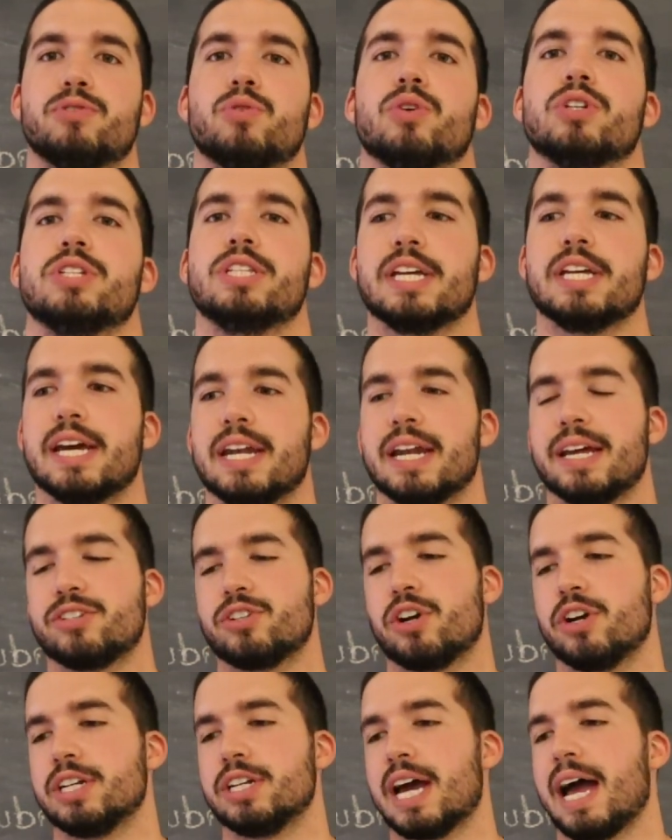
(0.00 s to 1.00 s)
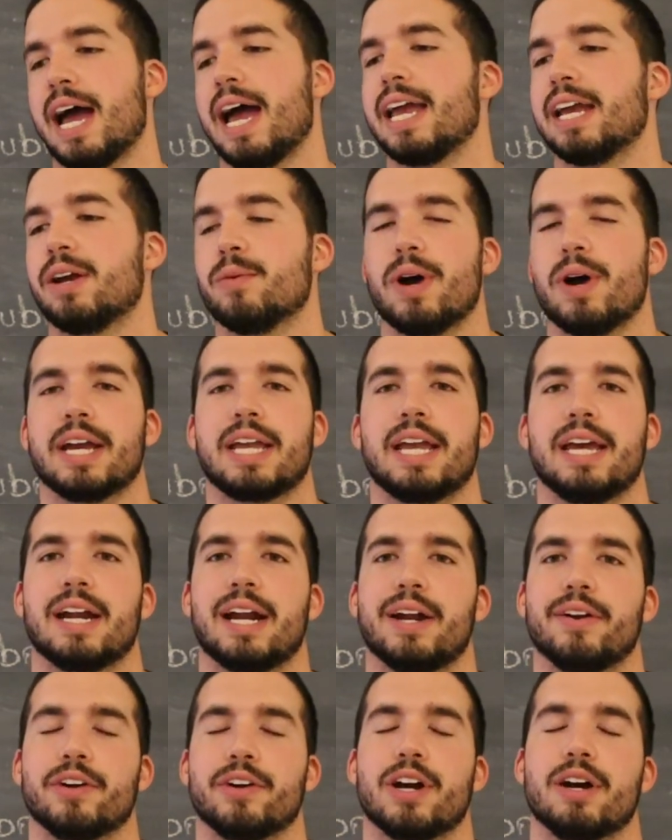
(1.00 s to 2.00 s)
Towards the end, I start dying. Why can't
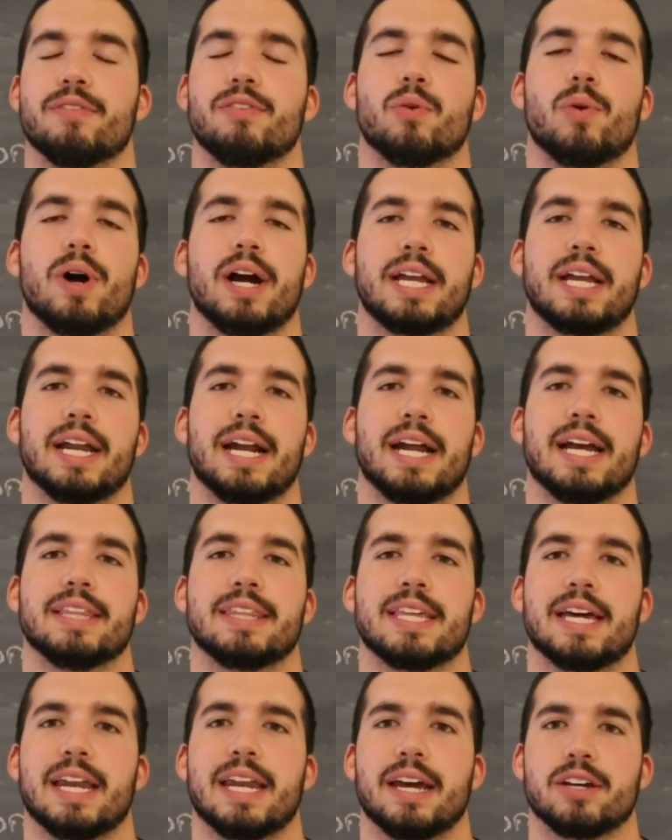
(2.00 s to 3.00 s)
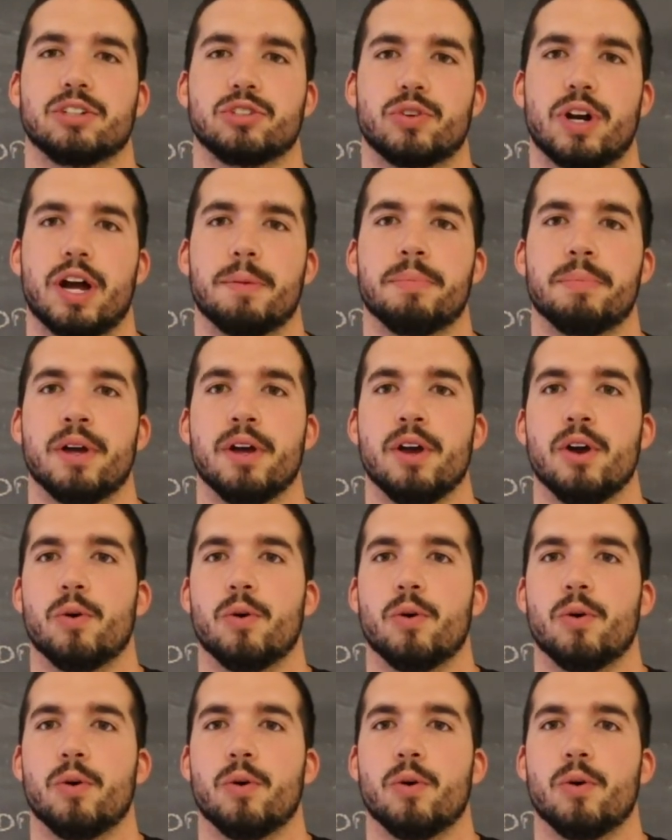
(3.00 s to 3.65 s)
I recover? Why can't I hit that next rep?